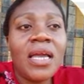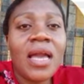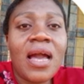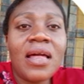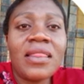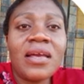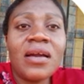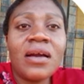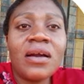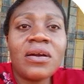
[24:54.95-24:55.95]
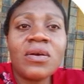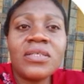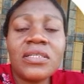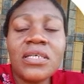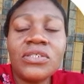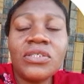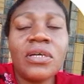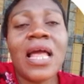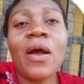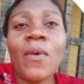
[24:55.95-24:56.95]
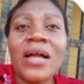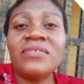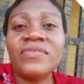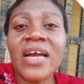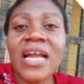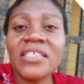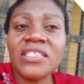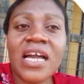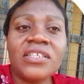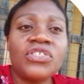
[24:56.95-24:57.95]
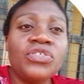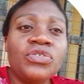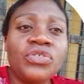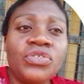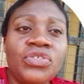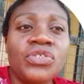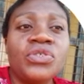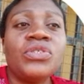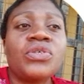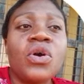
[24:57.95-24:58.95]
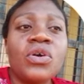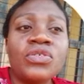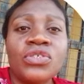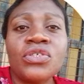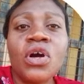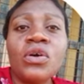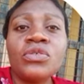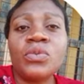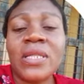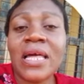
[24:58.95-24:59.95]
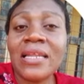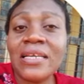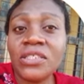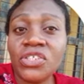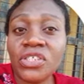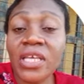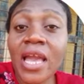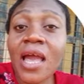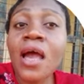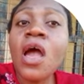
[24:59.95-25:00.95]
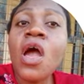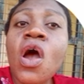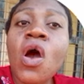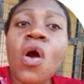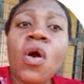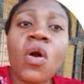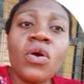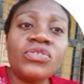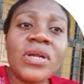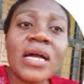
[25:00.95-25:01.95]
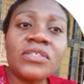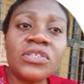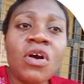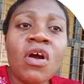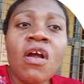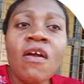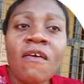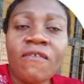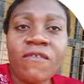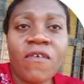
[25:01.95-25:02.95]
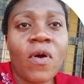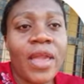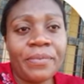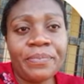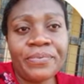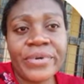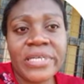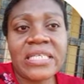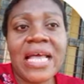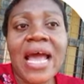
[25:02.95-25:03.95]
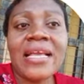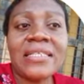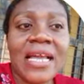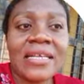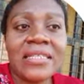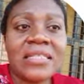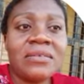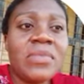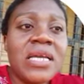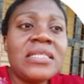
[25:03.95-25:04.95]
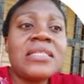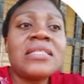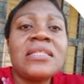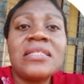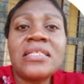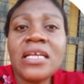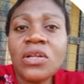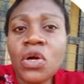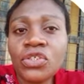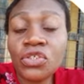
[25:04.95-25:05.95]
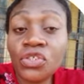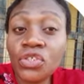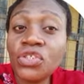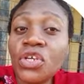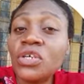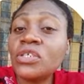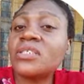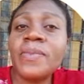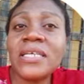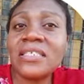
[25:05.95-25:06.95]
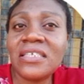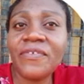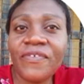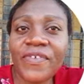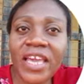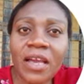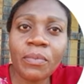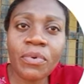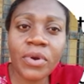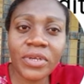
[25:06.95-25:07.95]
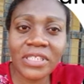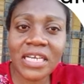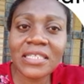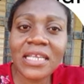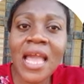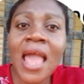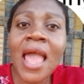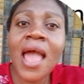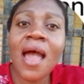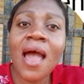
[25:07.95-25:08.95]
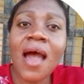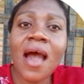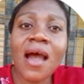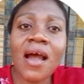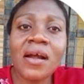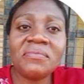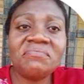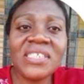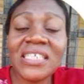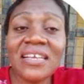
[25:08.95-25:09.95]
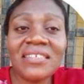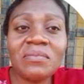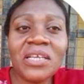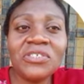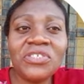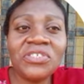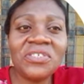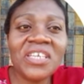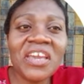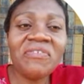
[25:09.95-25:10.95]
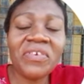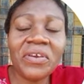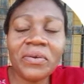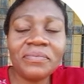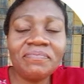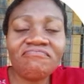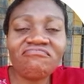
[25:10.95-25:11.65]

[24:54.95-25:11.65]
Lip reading: And consultation, I would advise that you should consult with an engineer or contractor for a precise estimate tailored to your specific project. This estimate should give you,